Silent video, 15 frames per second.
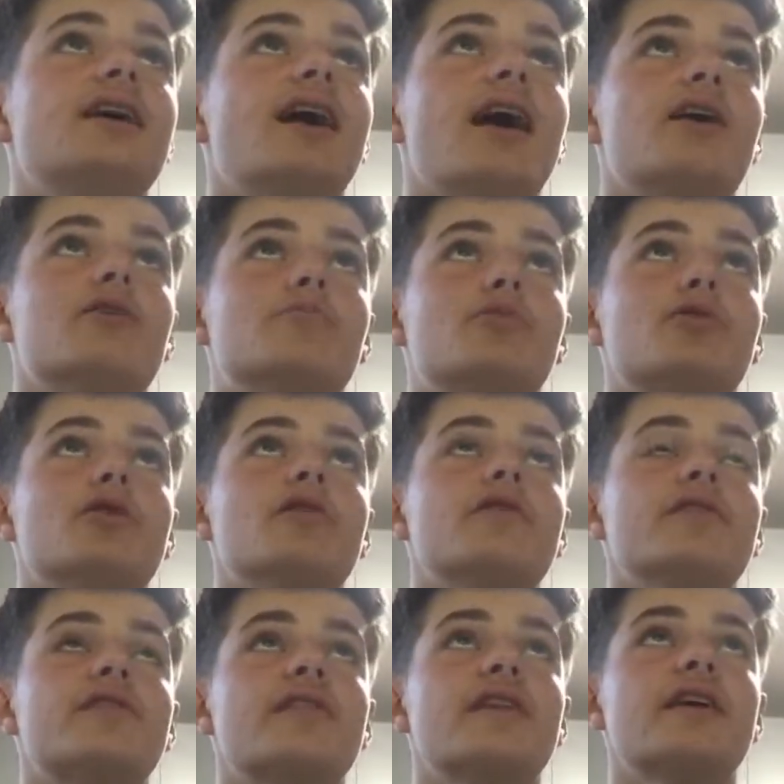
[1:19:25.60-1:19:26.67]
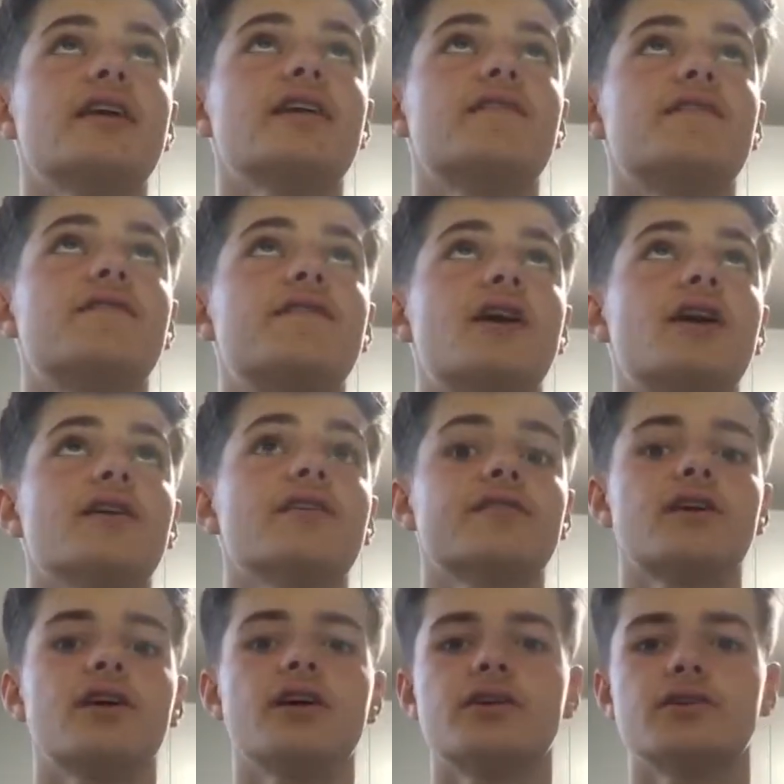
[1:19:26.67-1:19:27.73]
Anyway, ball over to the far
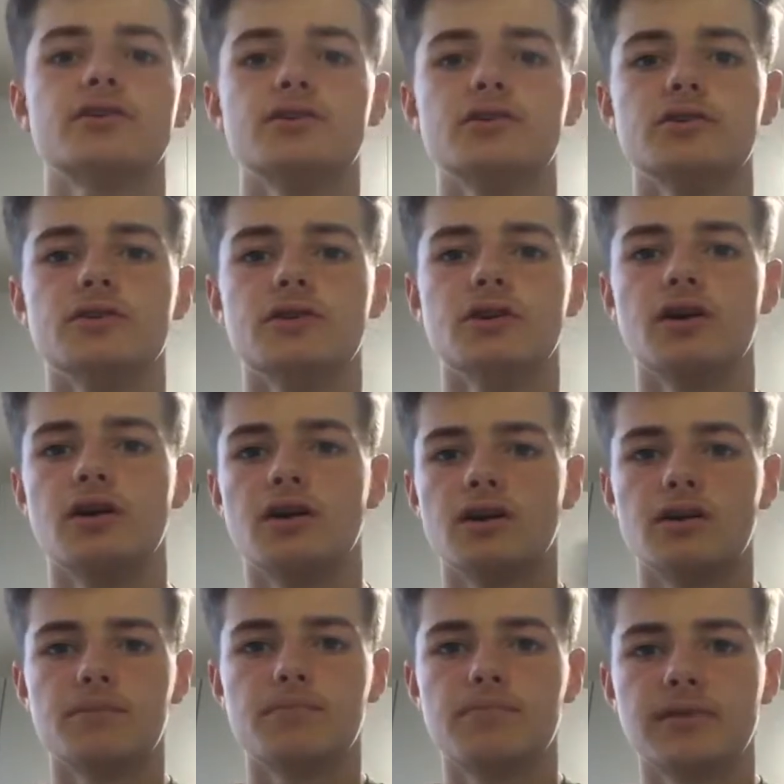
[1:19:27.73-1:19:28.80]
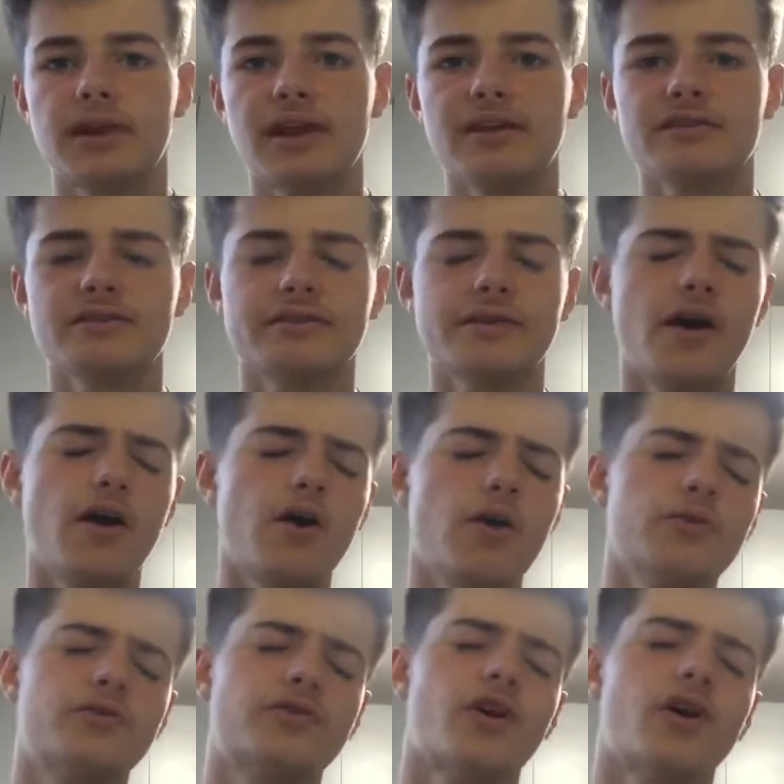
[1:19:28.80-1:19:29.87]
side plate. No,
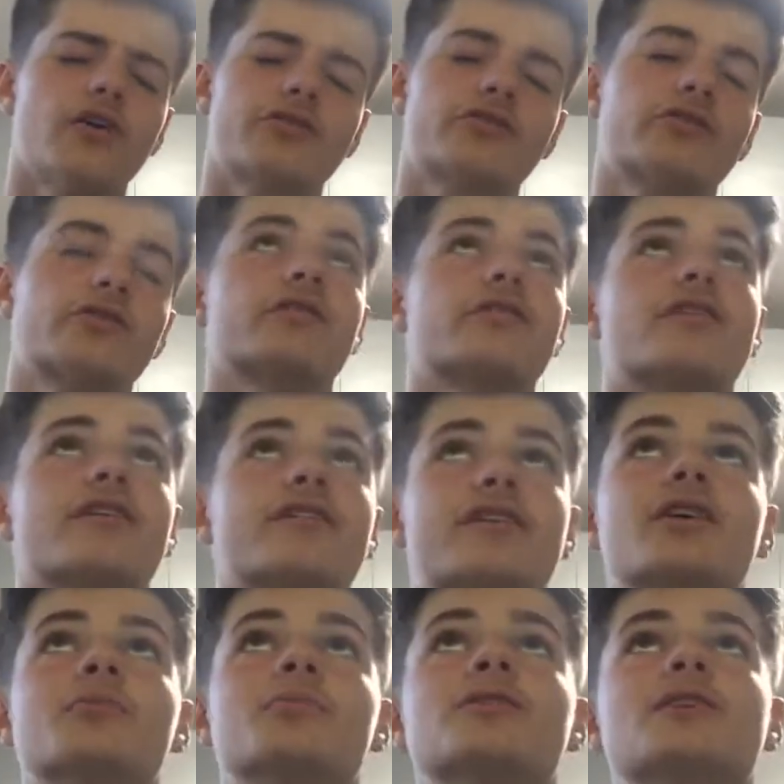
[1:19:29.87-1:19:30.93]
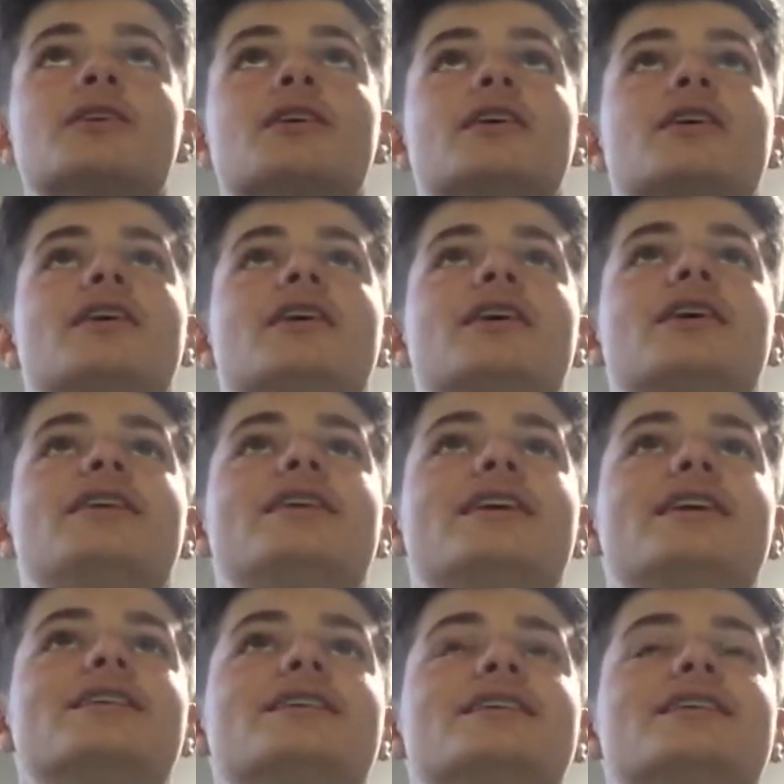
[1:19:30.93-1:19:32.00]
Josh, shut up.
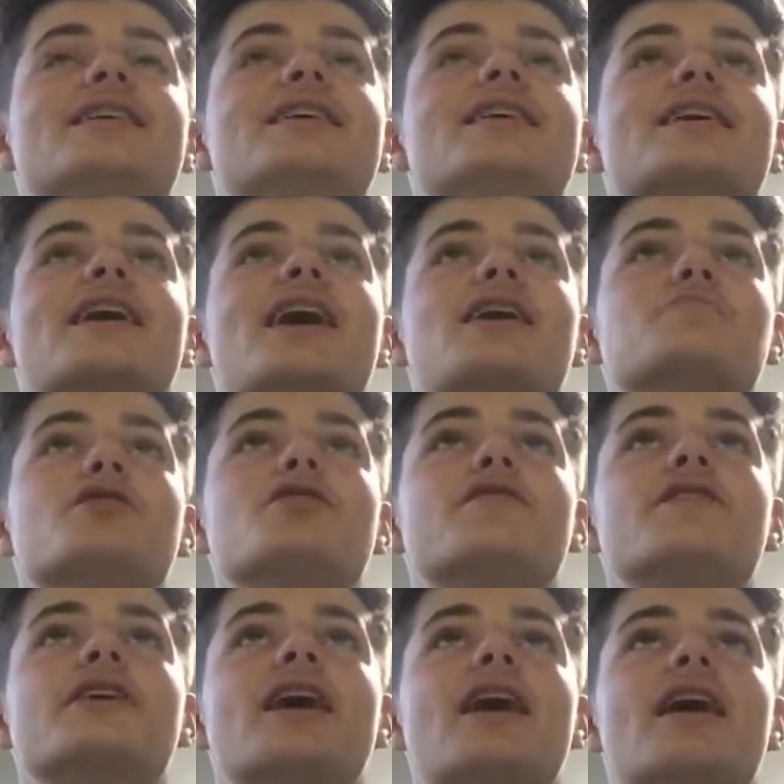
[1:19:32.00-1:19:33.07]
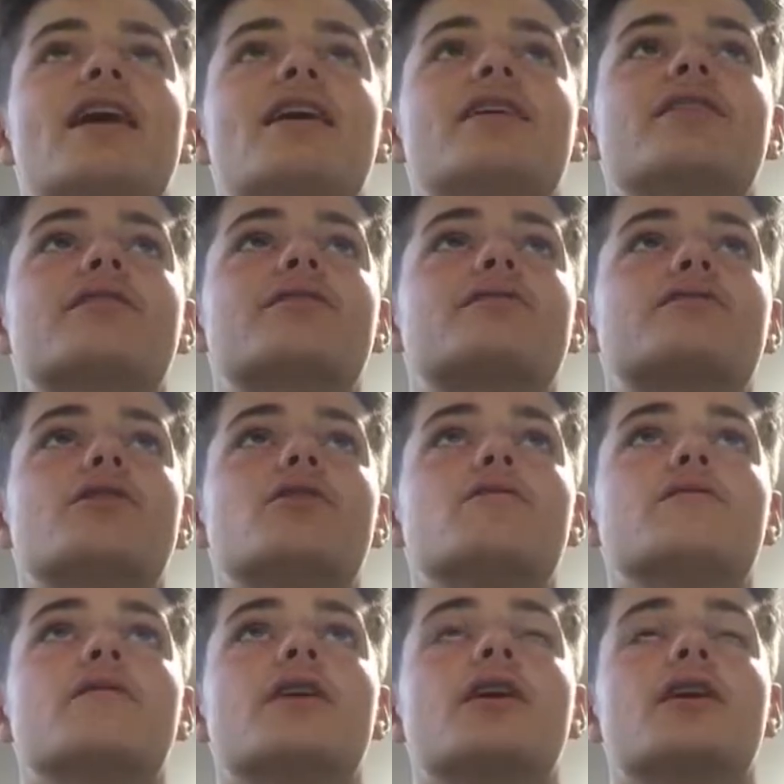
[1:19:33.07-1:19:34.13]
Can Murphy get a
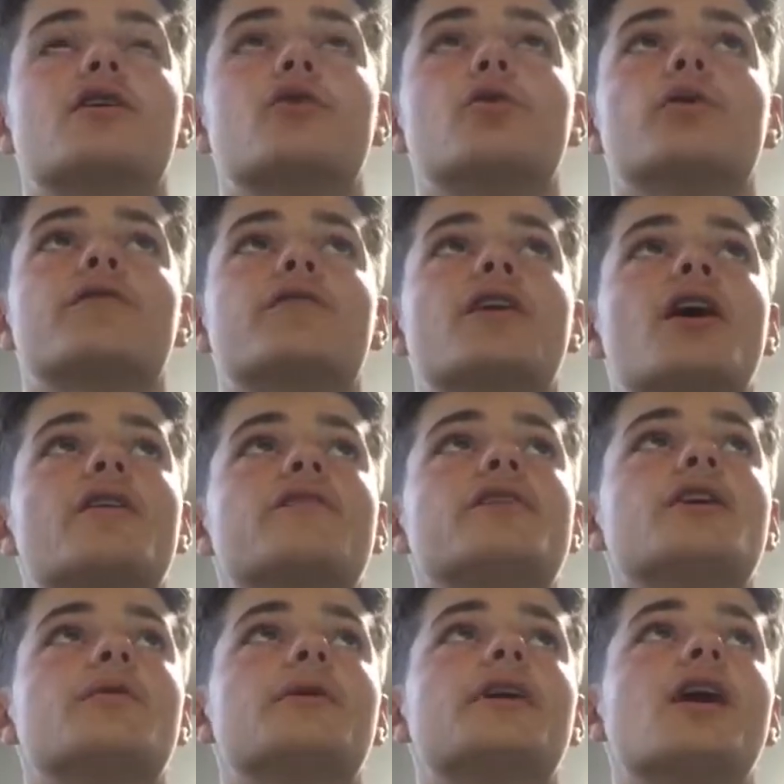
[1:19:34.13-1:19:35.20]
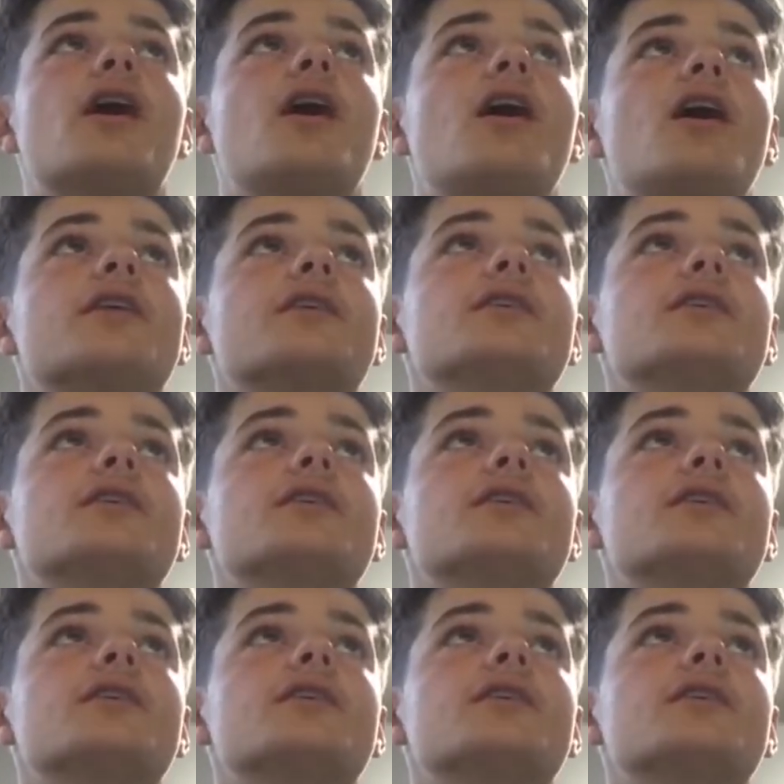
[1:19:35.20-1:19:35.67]
corner for Cardiff? No, he can't.